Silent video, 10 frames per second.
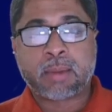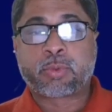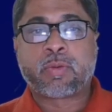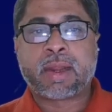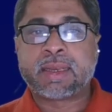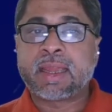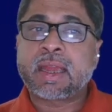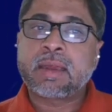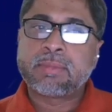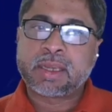and provide
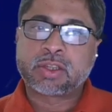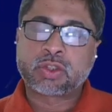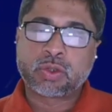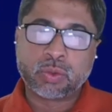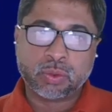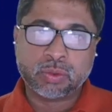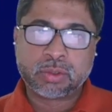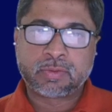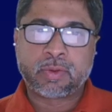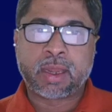AI-based
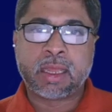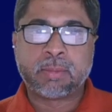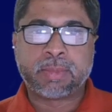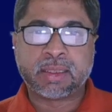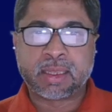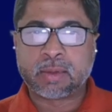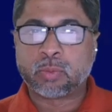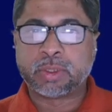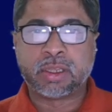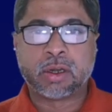tools for helping
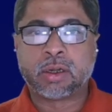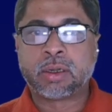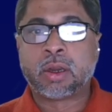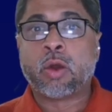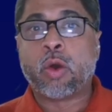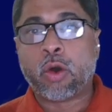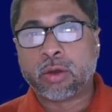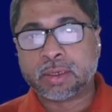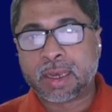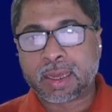them with your
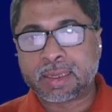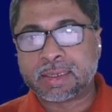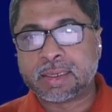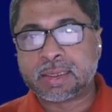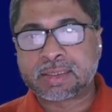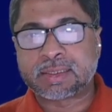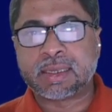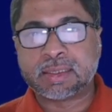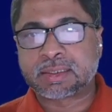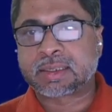online
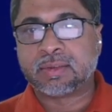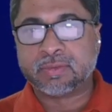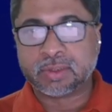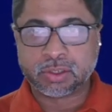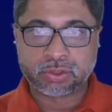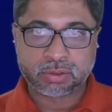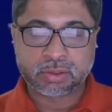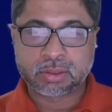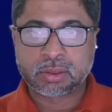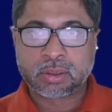sales
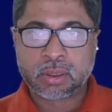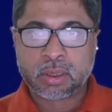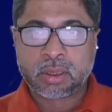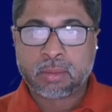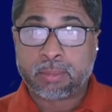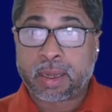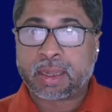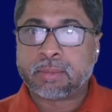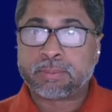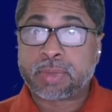conversions by
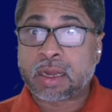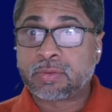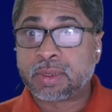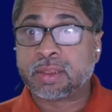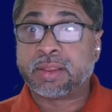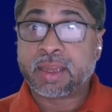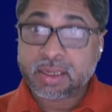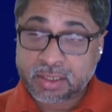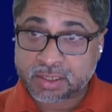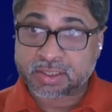empowering their
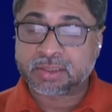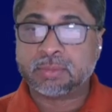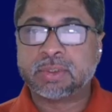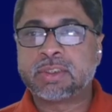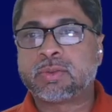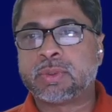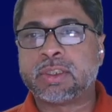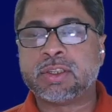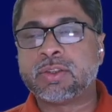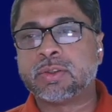customers with
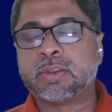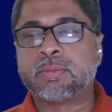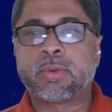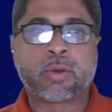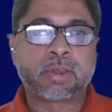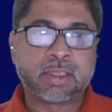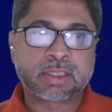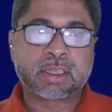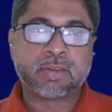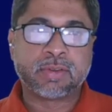intuitive product
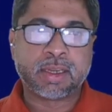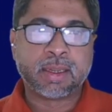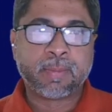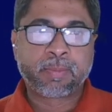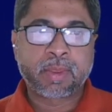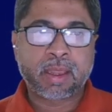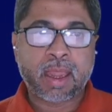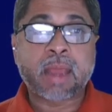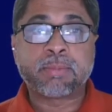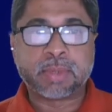discovery
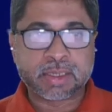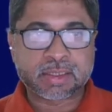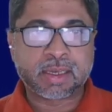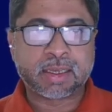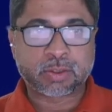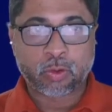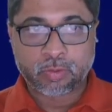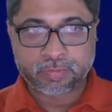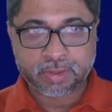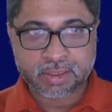and personalized
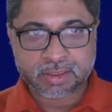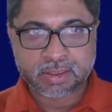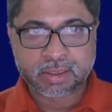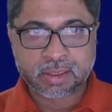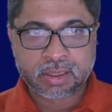offerings.